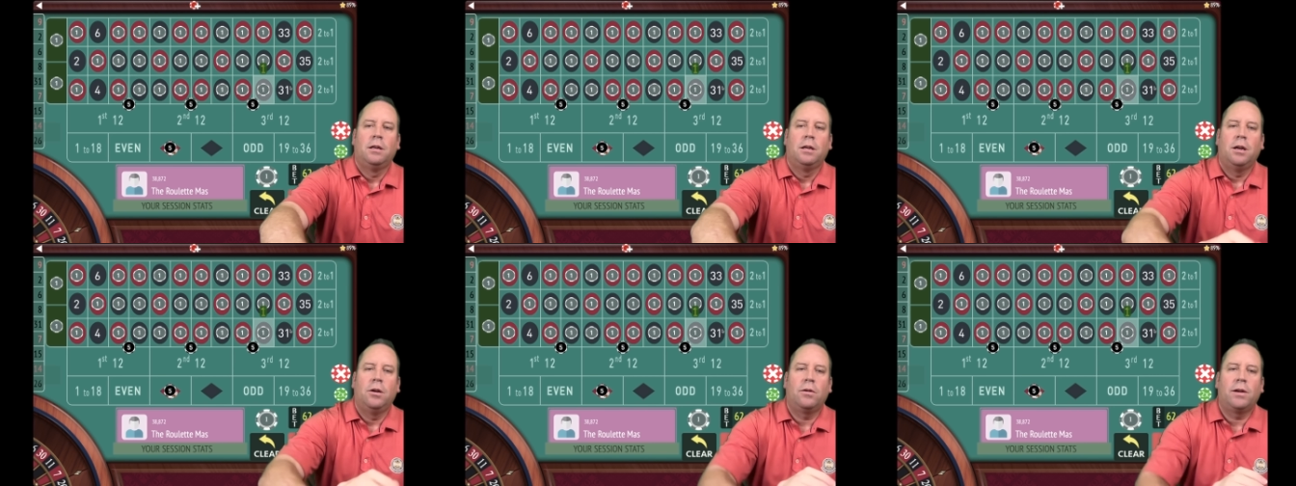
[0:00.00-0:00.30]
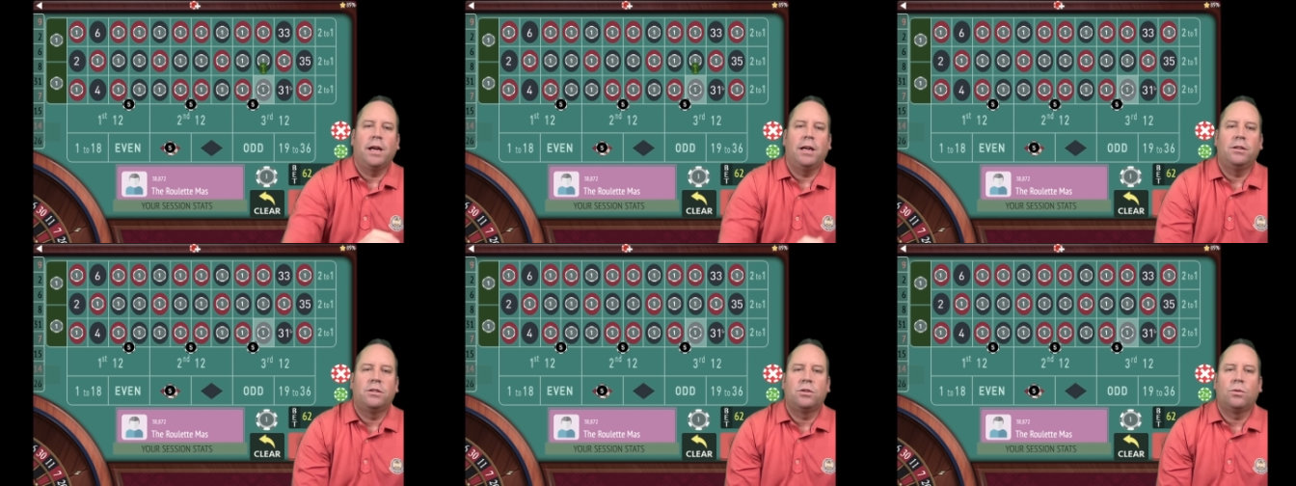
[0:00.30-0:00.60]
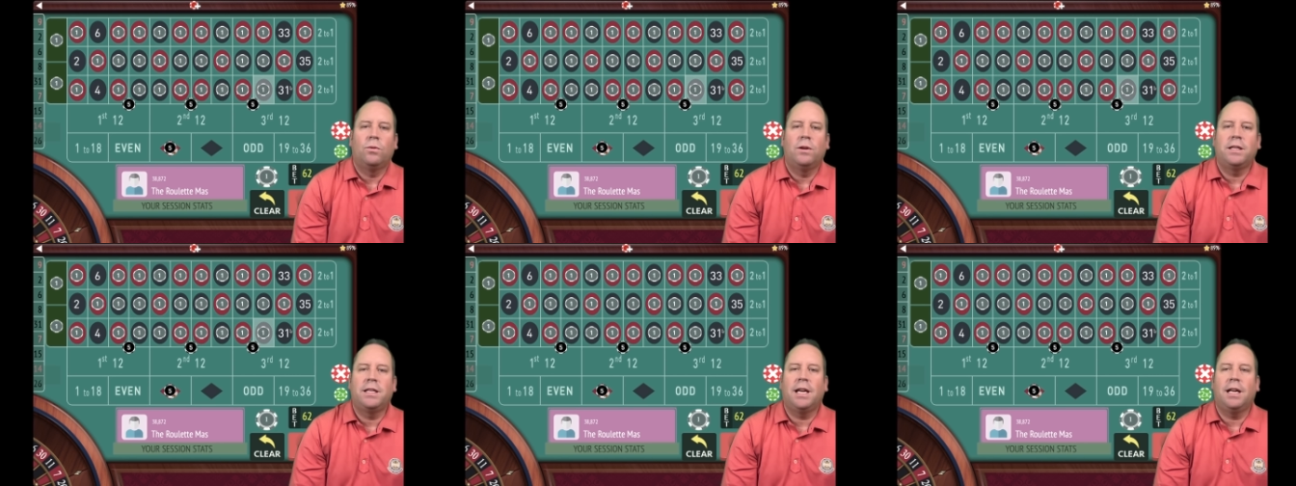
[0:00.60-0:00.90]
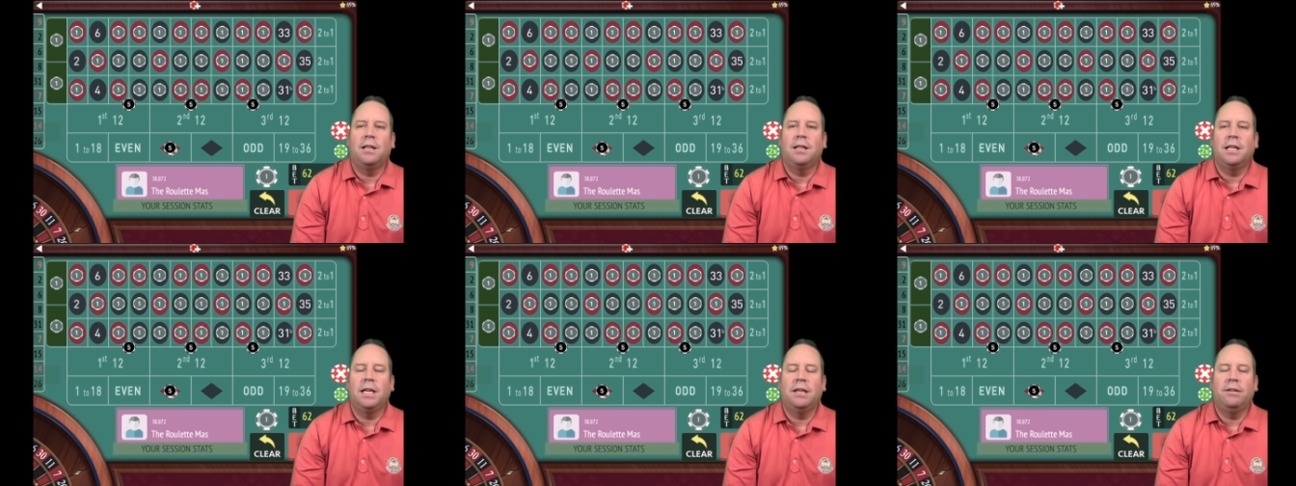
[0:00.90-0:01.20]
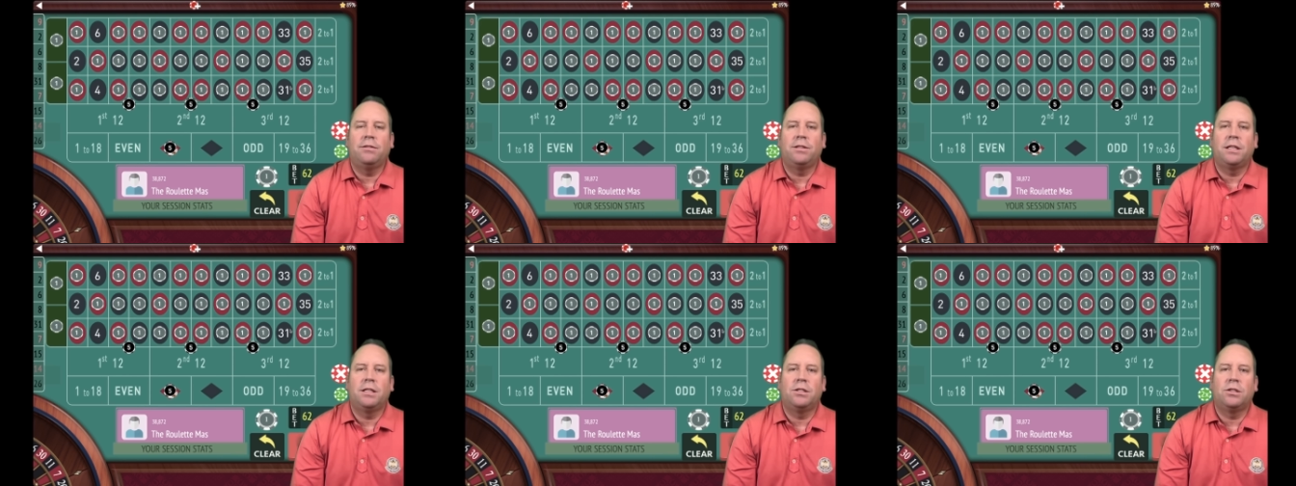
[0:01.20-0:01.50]
Okay, so what that
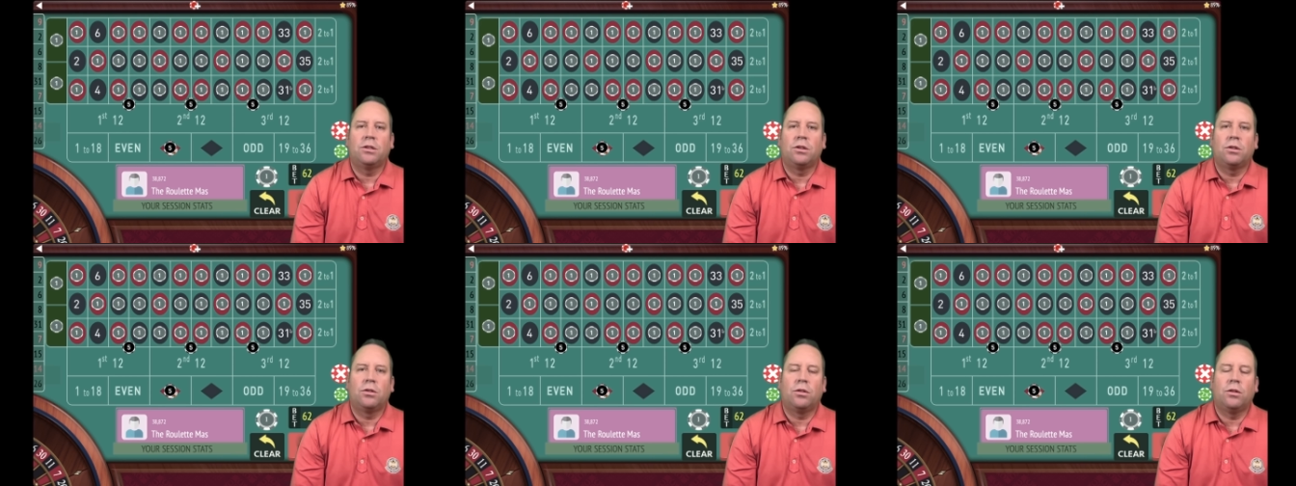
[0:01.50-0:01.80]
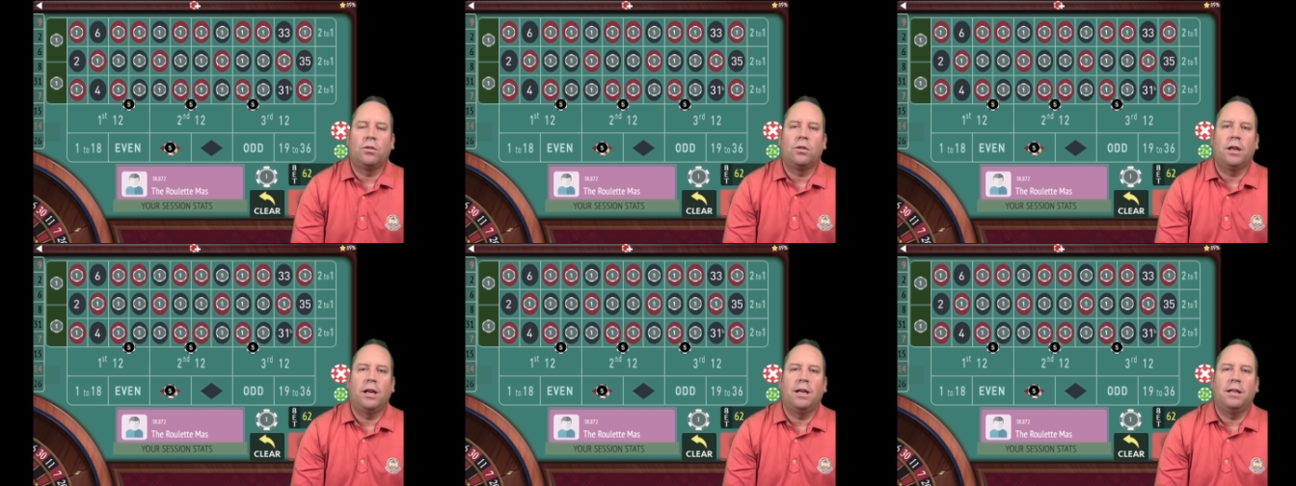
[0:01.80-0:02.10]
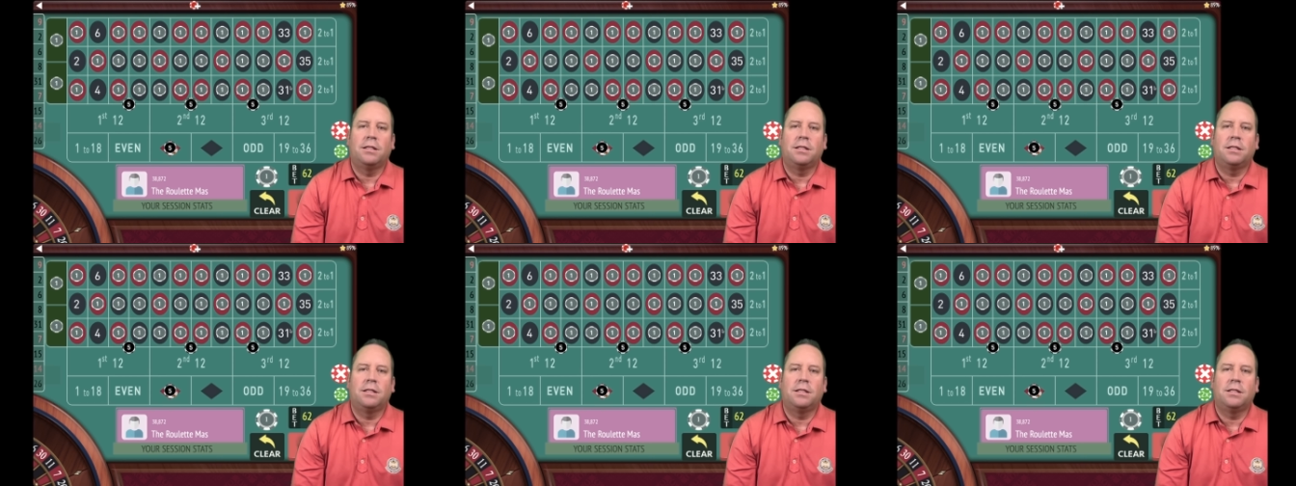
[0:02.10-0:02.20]
leaves is uh,